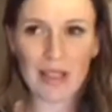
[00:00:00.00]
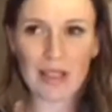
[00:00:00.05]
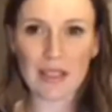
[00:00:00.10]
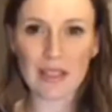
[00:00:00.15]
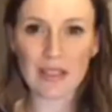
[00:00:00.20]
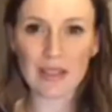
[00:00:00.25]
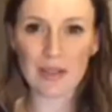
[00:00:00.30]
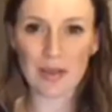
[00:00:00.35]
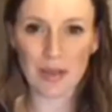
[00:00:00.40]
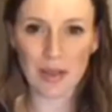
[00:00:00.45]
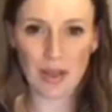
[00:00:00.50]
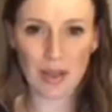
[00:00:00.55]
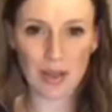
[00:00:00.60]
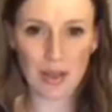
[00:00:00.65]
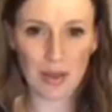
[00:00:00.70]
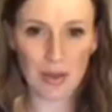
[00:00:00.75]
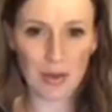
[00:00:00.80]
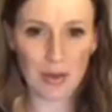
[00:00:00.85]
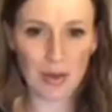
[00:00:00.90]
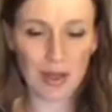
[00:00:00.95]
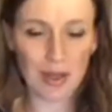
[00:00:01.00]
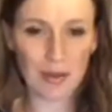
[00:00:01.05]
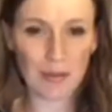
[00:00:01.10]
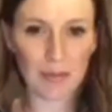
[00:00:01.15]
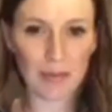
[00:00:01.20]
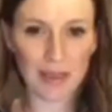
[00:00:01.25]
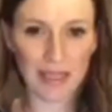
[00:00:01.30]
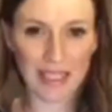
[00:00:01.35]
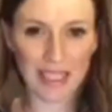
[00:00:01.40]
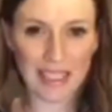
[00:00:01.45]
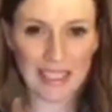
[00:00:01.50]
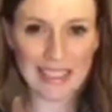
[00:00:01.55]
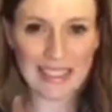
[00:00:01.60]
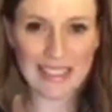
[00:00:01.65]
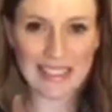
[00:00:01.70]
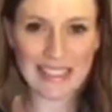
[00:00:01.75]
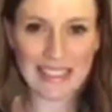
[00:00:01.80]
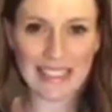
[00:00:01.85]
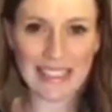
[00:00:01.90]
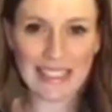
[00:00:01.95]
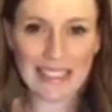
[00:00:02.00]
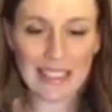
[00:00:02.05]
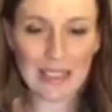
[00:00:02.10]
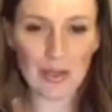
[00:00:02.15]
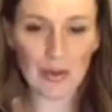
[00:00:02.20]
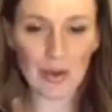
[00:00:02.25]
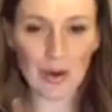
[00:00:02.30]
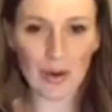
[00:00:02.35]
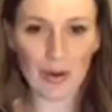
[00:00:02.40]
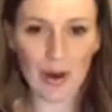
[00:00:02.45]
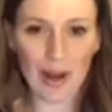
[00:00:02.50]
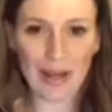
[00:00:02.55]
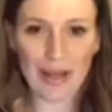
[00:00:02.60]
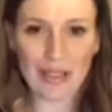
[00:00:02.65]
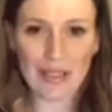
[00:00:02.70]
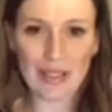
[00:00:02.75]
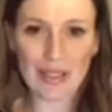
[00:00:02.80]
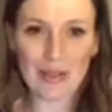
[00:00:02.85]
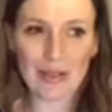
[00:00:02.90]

so that you can plant seeds and grow gratitude.